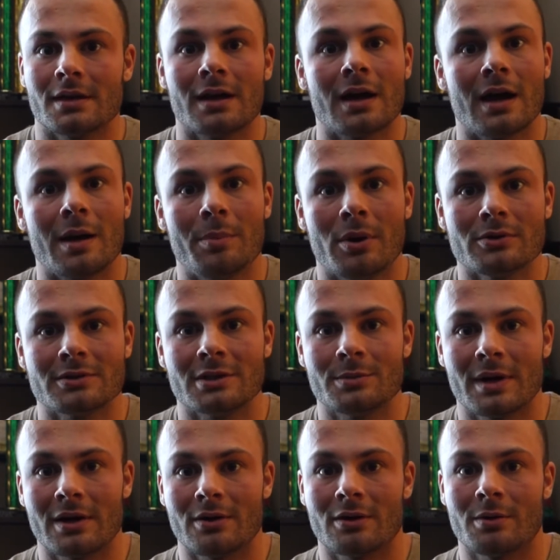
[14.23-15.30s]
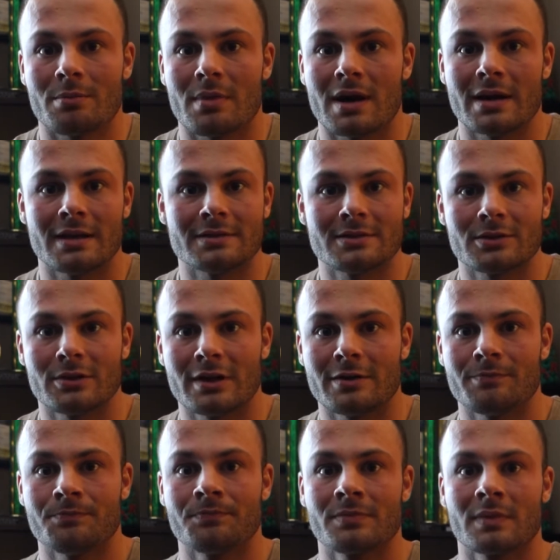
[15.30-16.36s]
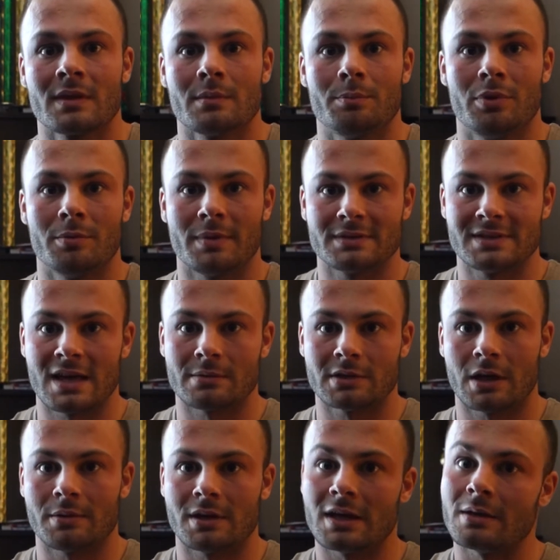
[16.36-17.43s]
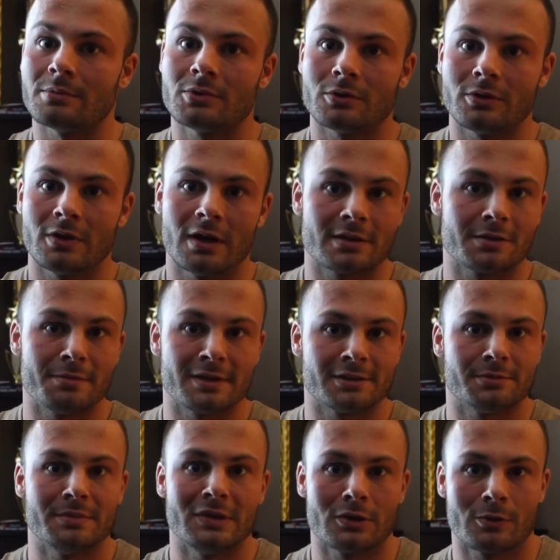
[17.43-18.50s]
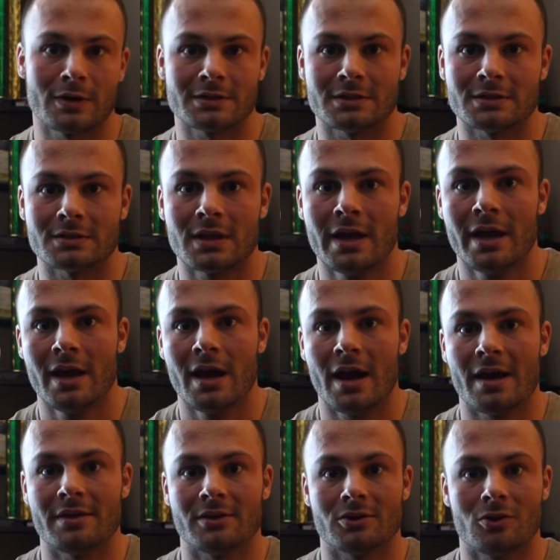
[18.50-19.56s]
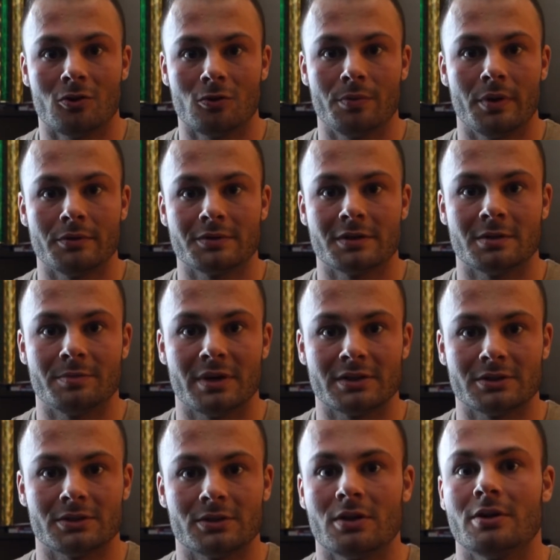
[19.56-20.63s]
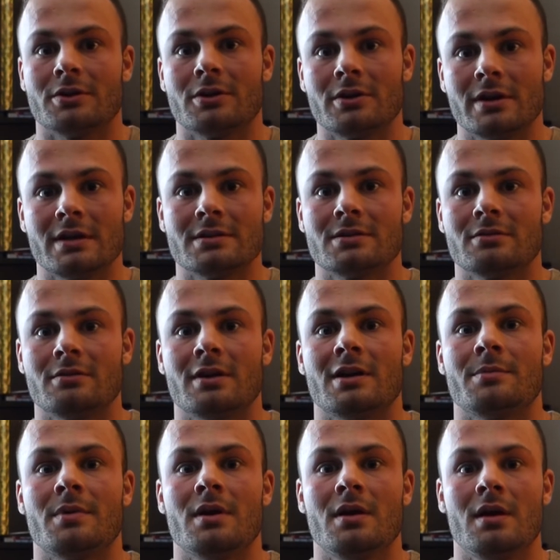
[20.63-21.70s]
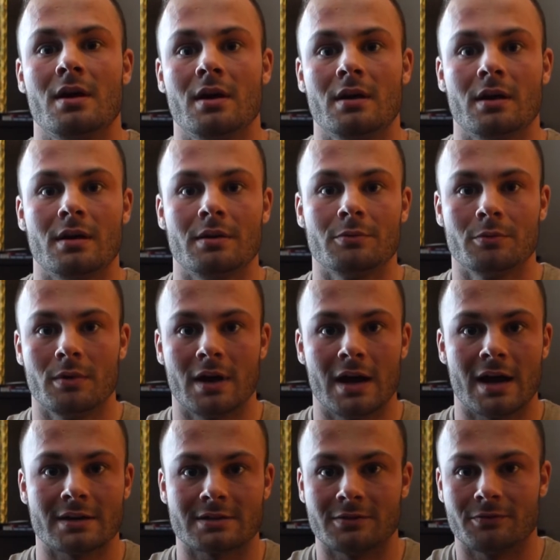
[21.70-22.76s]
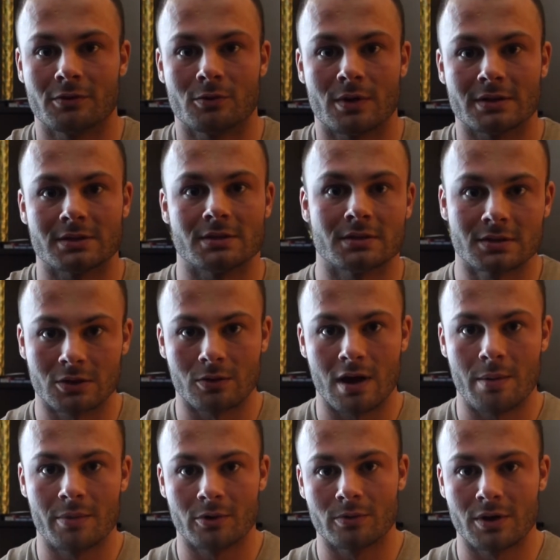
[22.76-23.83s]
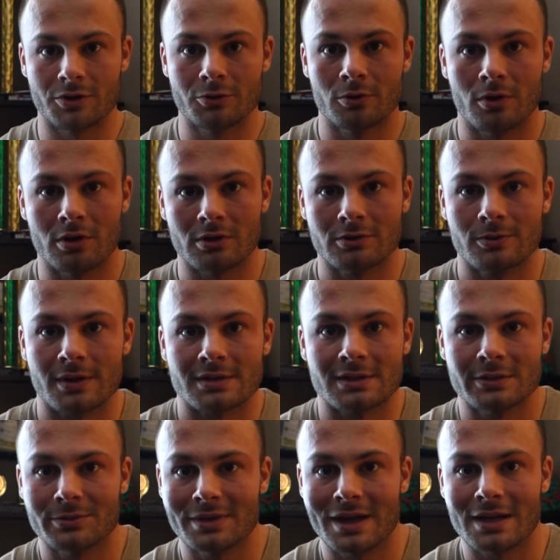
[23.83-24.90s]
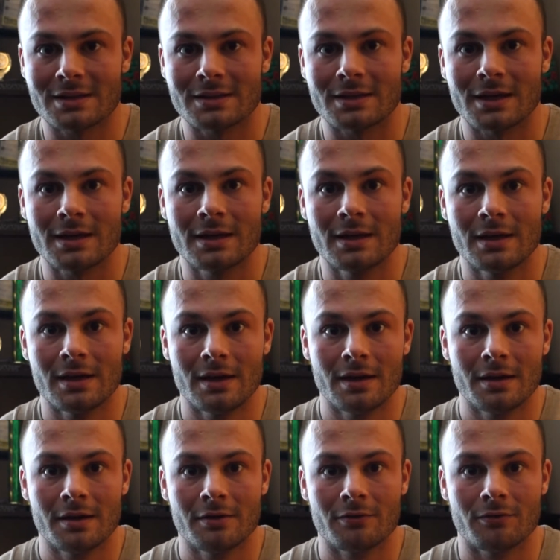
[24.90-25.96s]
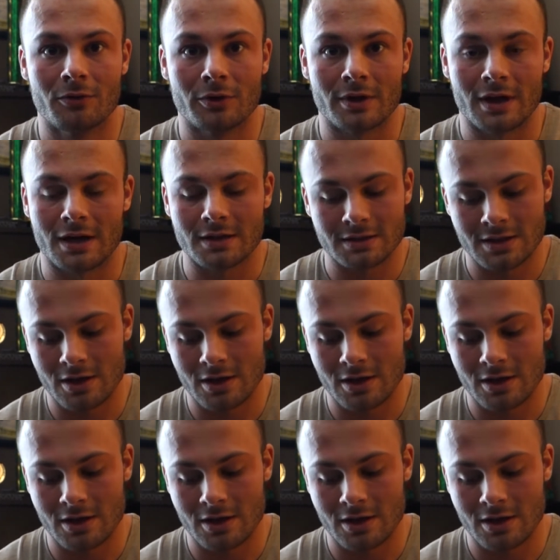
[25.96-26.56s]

I posted about it on my Instagram, put my Snapchat name, told you guys to message me your questions, and then Nicole posted a picture on her Instagram asking for questions. So I'm going to run through all those questions that we got today for you guys.